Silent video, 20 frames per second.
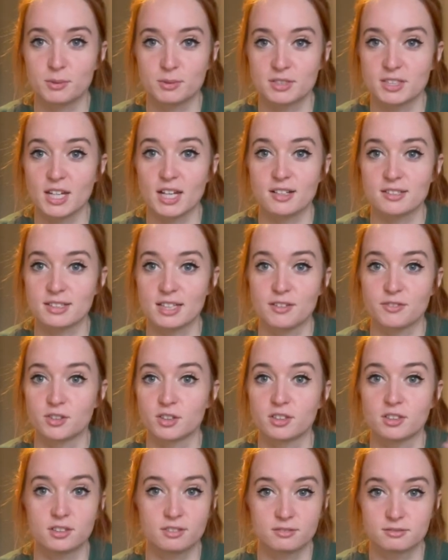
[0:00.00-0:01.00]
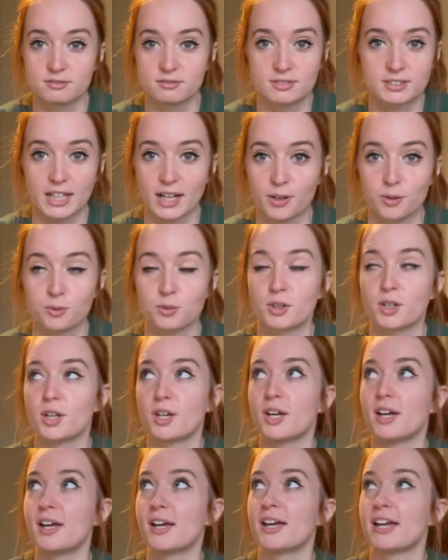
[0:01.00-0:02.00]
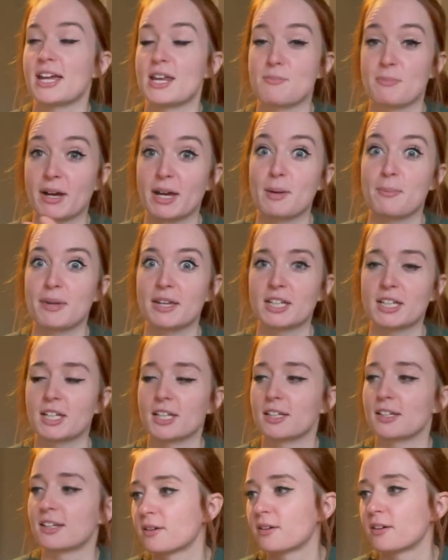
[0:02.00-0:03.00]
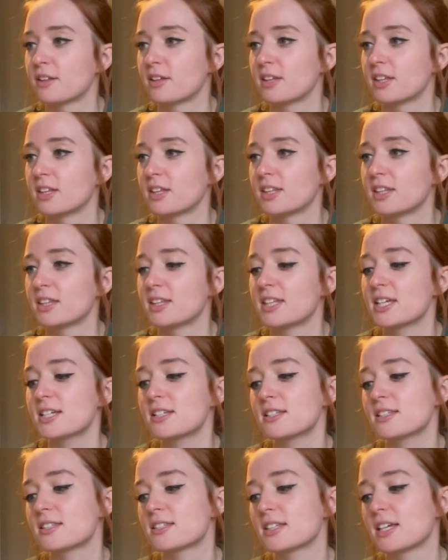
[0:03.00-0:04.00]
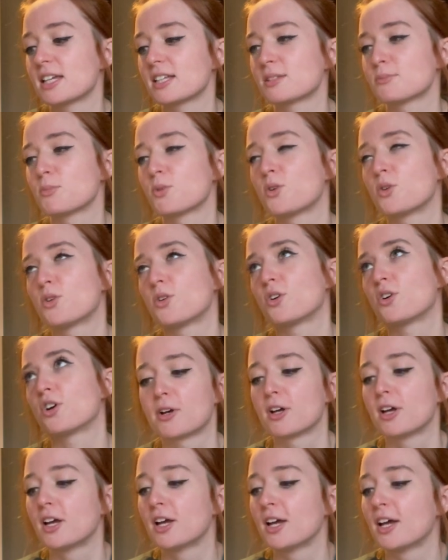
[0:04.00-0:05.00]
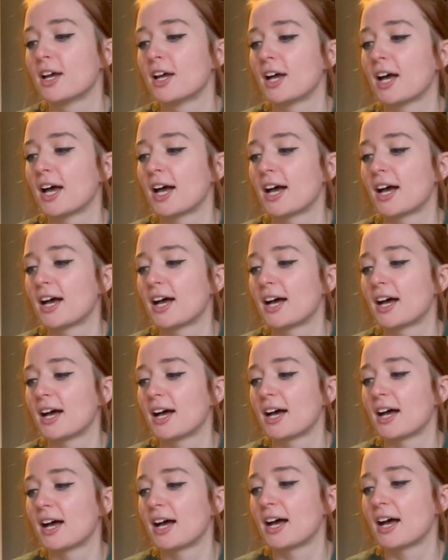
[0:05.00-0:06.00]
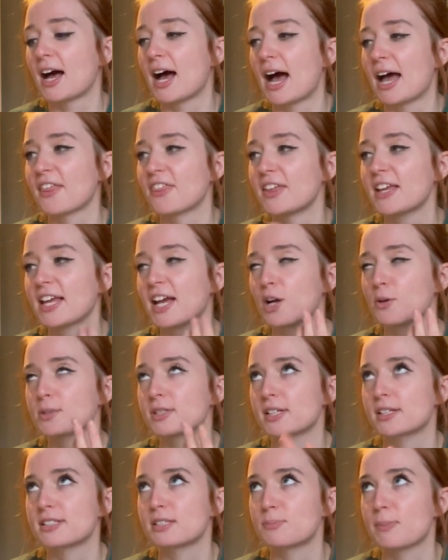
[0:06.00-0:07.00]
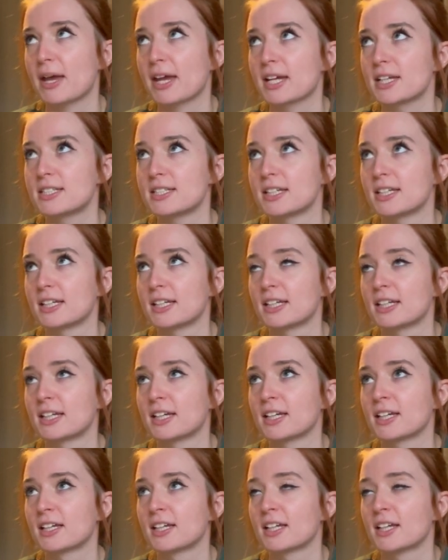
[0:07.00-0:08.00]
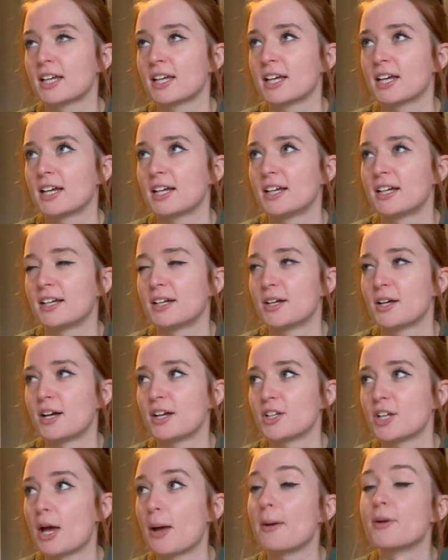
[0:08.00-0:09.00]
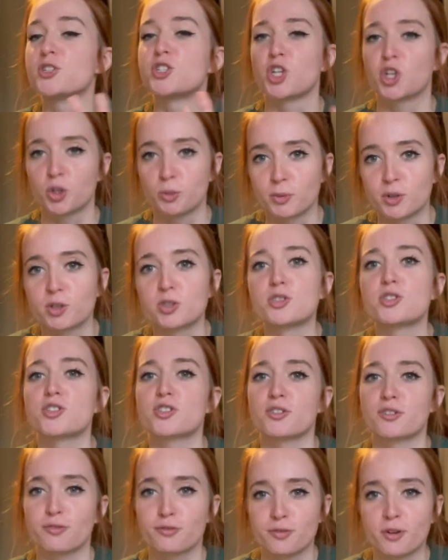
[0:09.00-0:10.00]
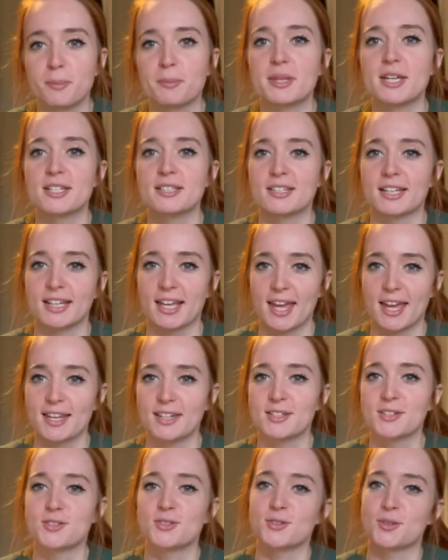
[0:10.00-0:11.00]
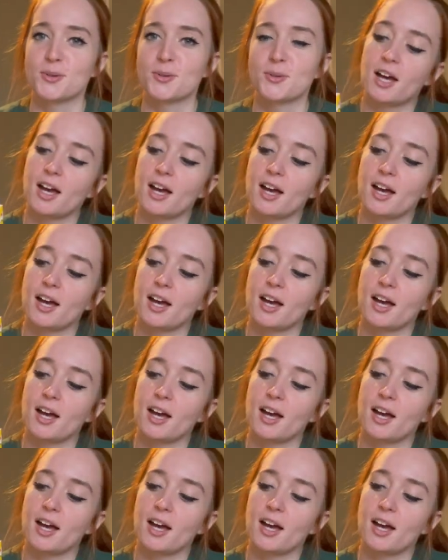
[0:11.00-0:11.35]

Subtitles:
next level down, in my opinion. This is more, I think I was expecting too much from this again. So